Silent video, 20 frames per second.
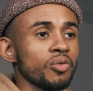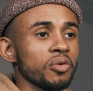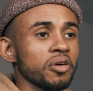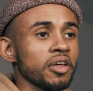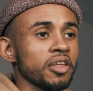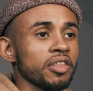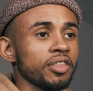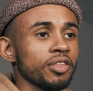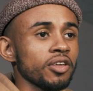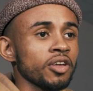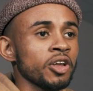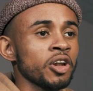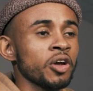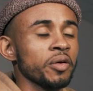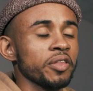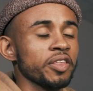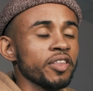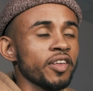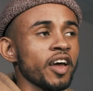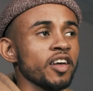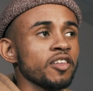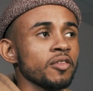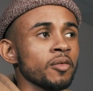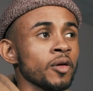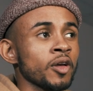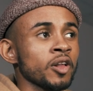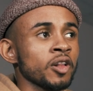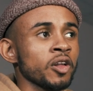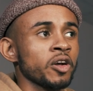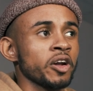with
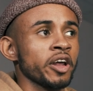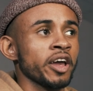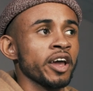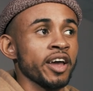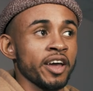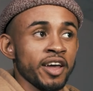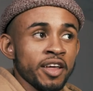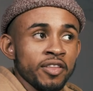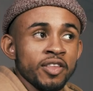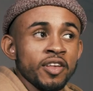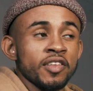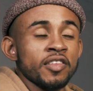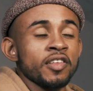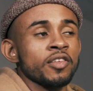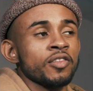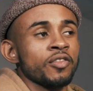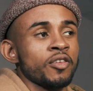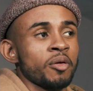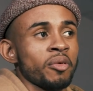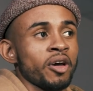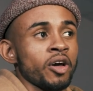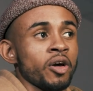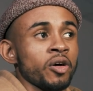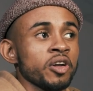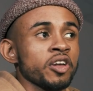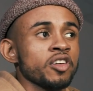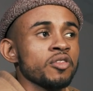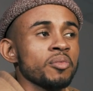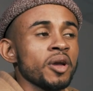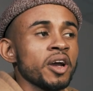textbook learning, and this is from my
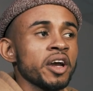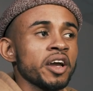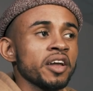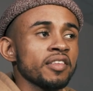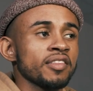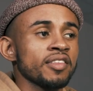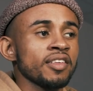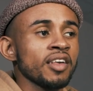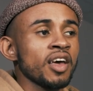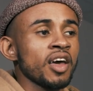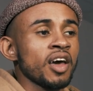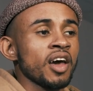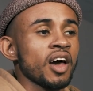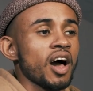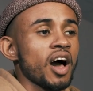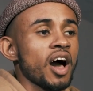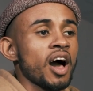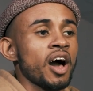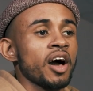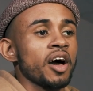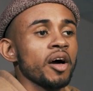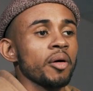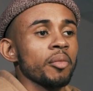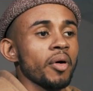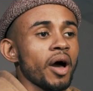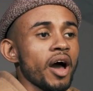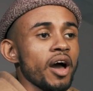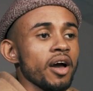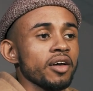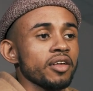own experience,
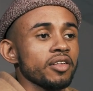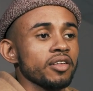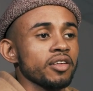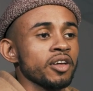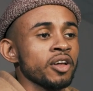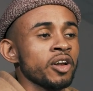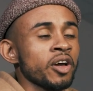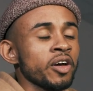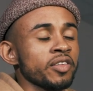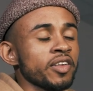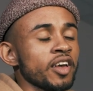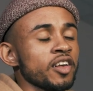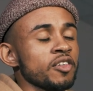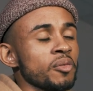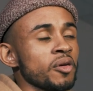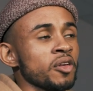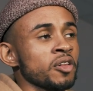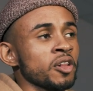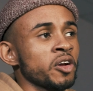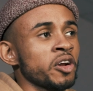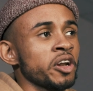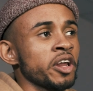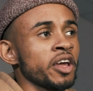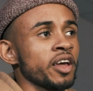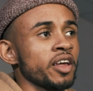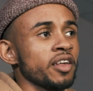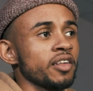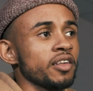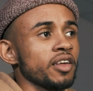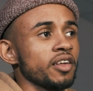textbook
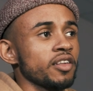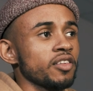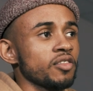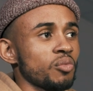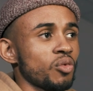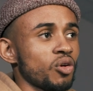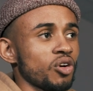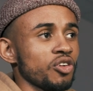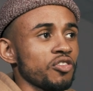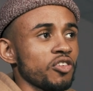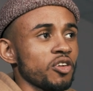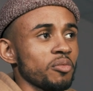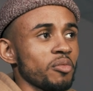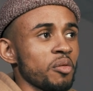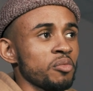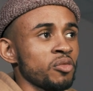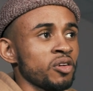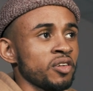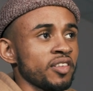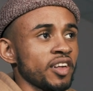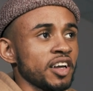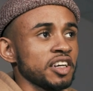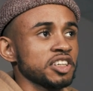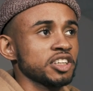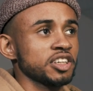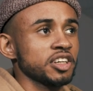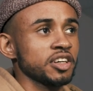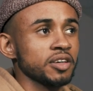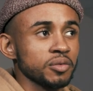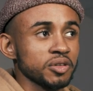learning is more for
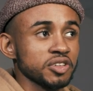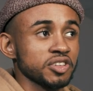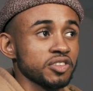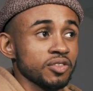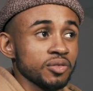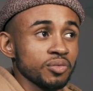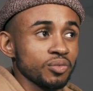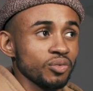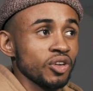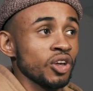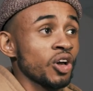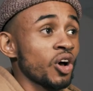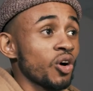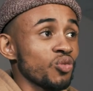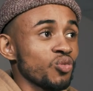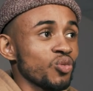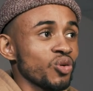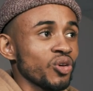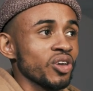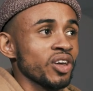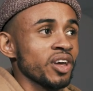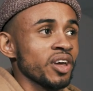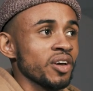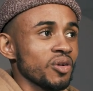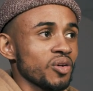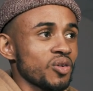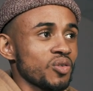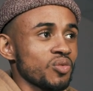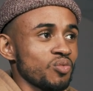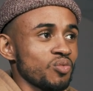memorization, which is really